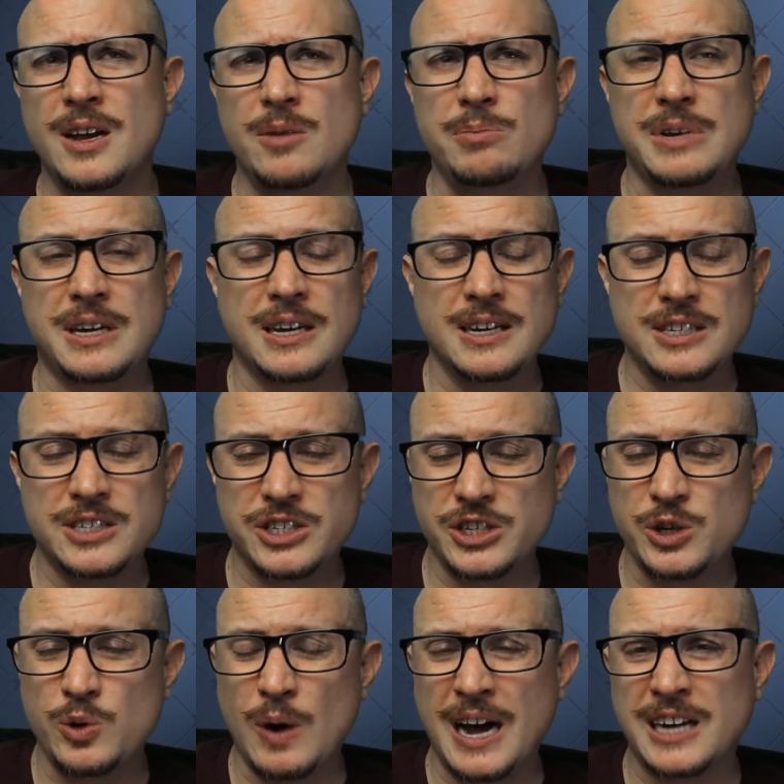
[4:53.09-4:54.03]
Because
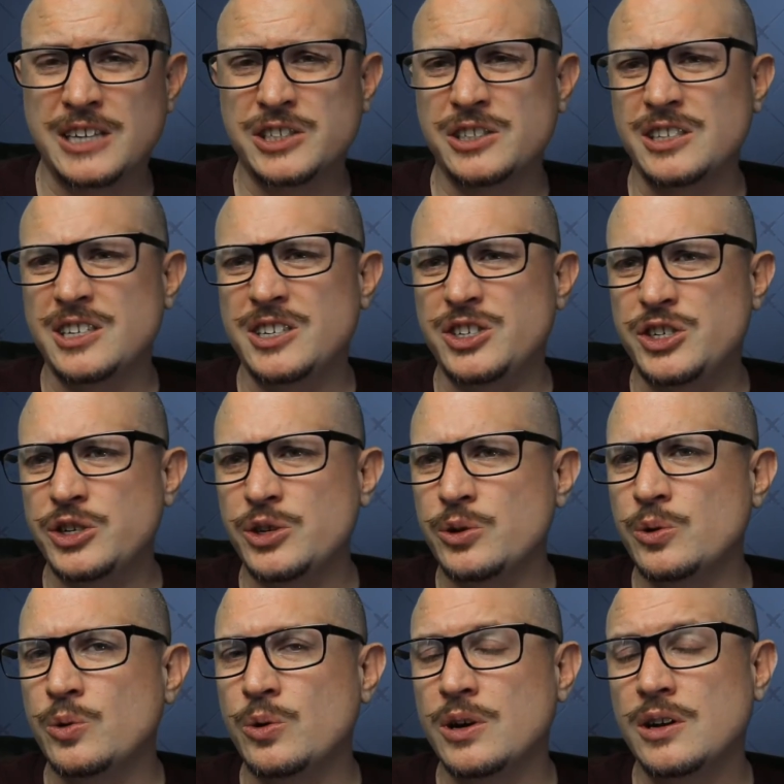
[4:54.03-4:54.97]
you actually
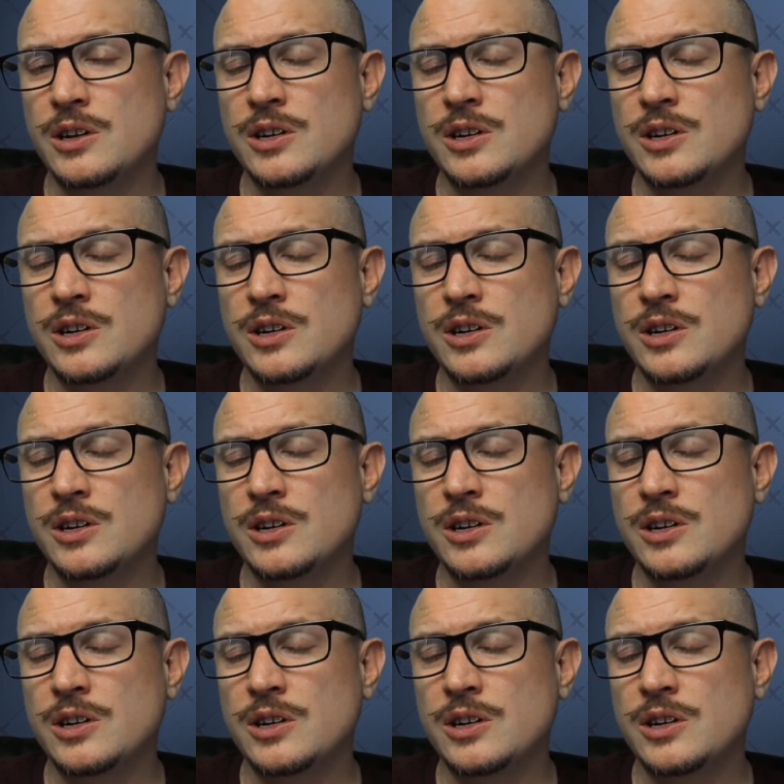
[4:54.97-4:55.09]
do